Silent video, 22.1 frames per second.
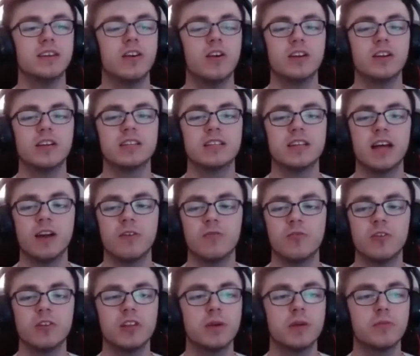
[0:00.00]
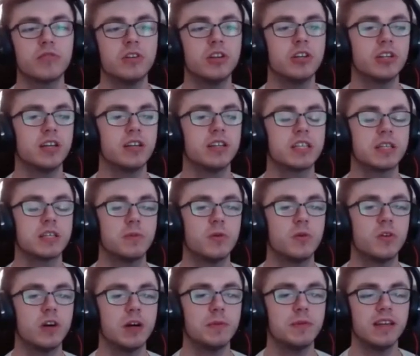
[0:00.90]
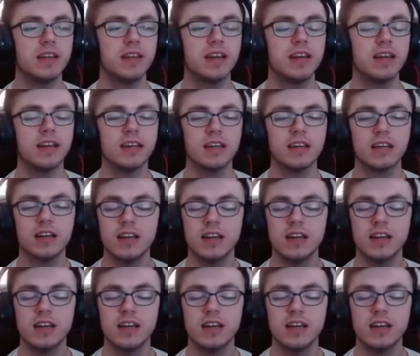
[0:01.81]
Honestly, I really appreciate the support I've been getting.